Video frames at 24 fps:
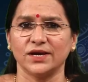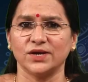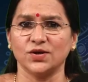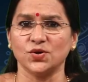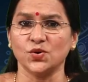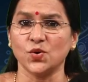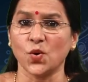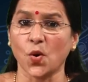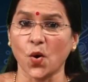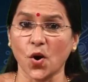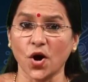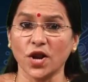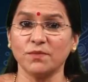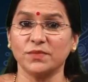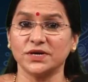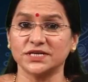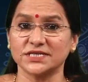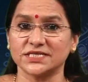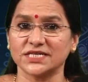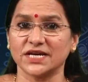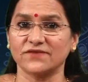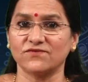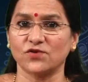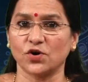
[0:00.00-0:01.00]
You all
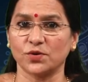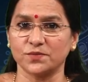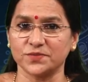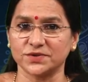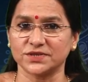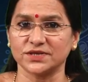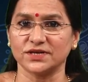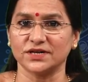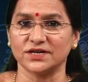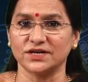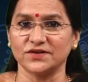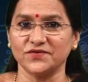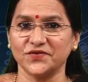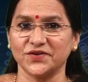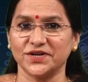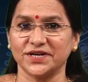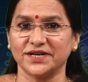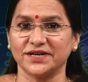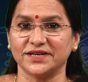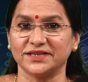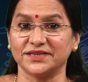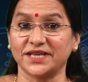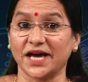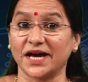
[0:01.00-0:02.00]
must have observed
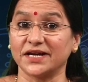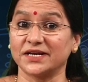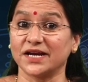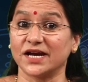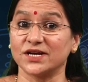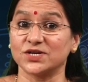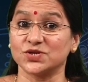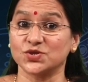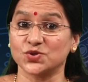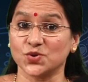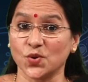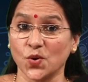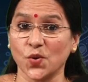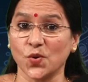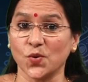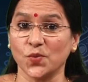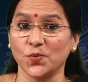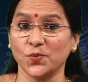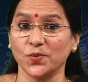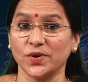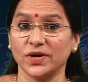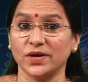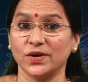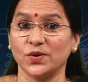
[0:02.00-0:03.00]
that at
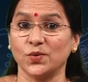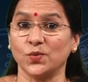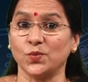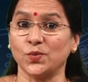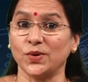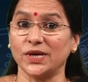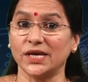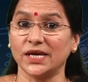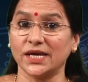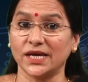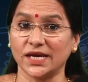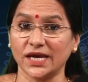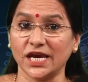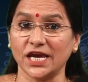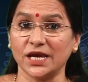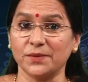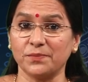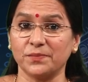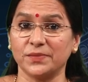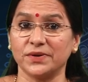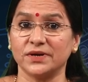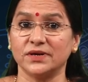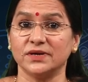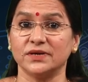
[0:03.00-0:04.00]
home we
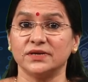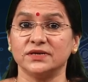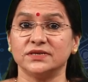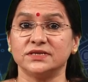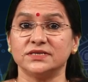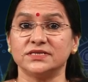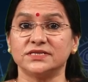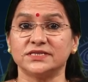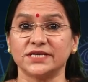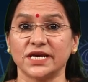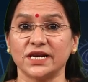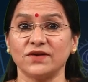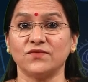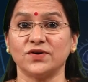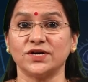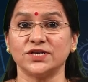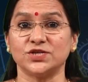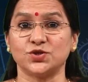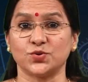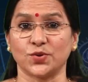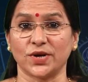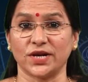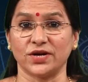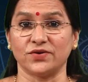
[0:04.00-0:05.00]
keep
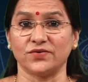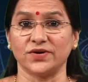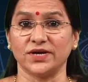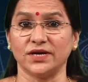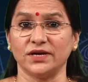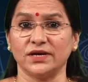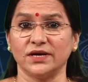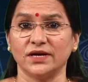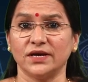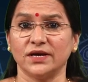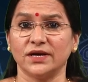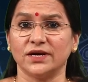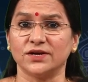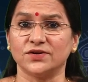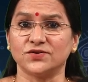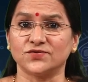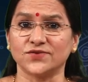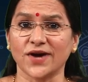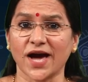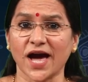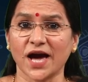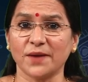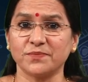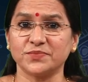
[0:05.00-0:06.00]
silver jewelry
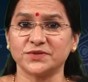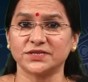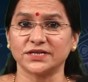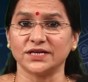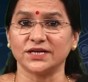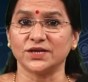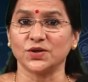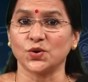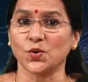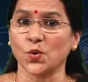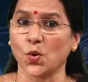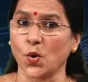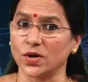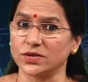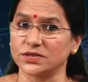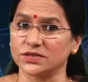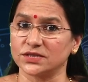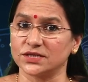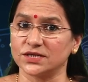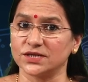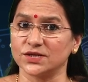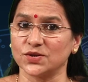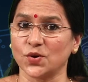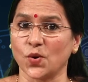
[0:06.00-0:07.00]
wrapped in
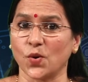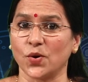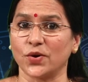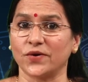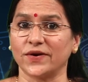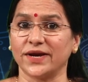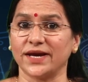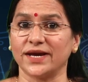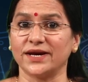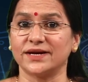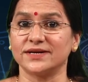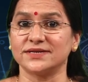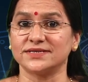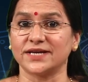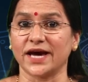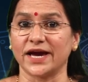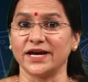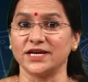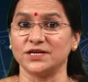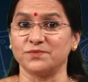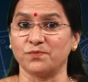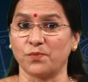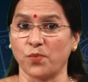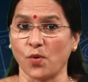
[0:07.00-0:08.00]
cotton or
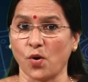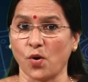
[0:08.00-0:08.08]
airtight